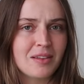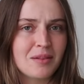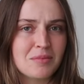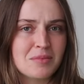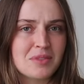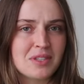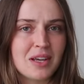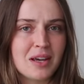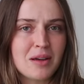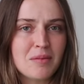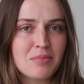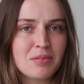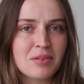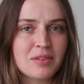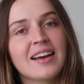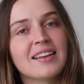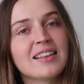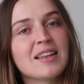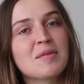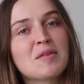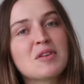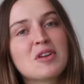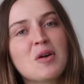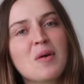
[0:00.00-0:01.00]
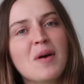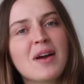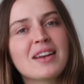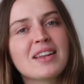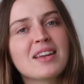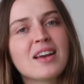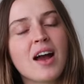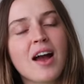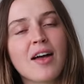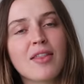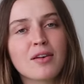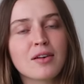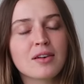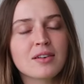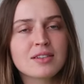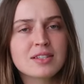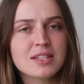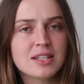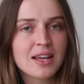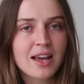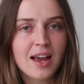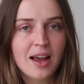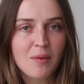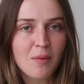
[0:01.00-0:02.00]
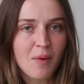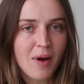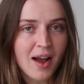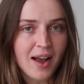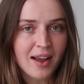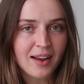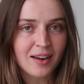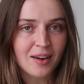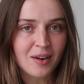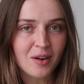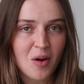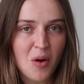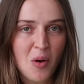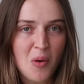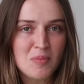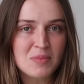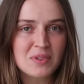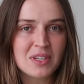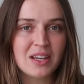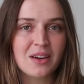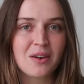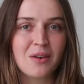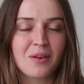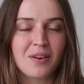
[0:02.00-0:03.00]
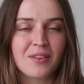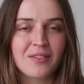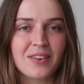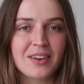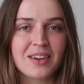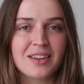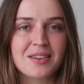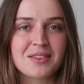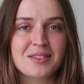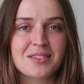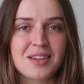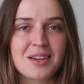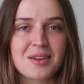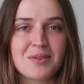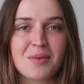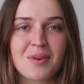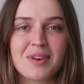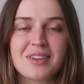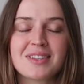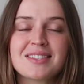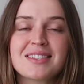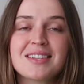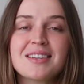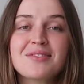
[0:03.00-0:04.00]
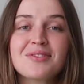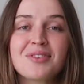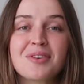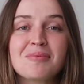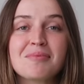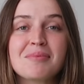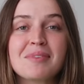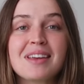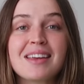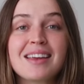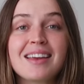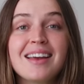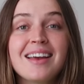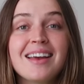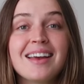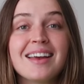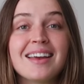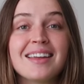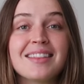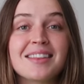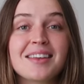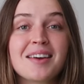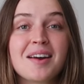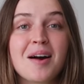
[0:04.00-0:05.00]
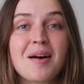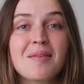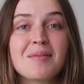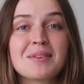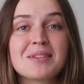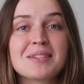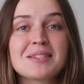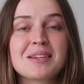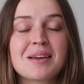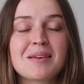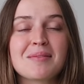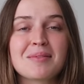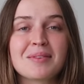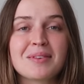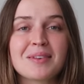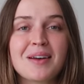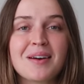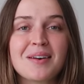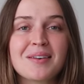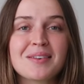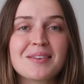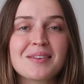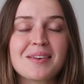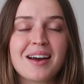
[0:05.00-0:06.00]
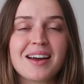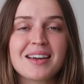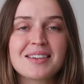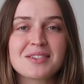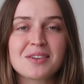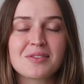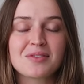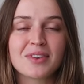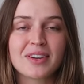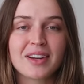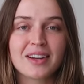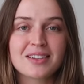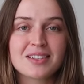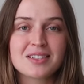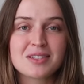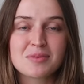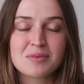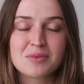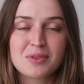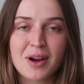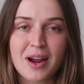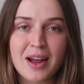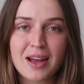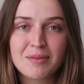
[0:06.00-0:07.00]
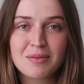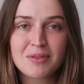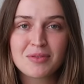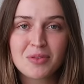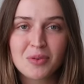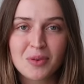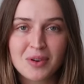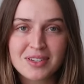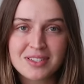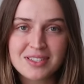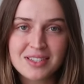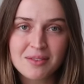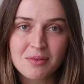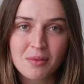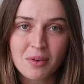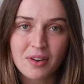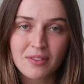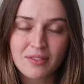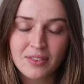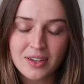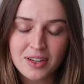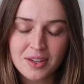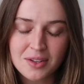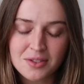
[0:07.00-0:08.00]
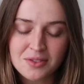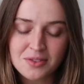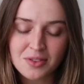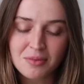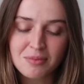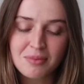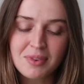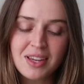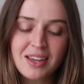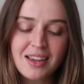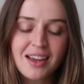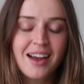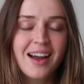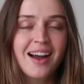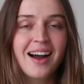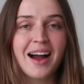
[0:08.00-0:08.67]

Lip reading: thumbs up, and let me know any other DIY or home decor videos that you wanna see from me in the comments down below. You guys, don't forget to subscribe if you wanna see more videos from me.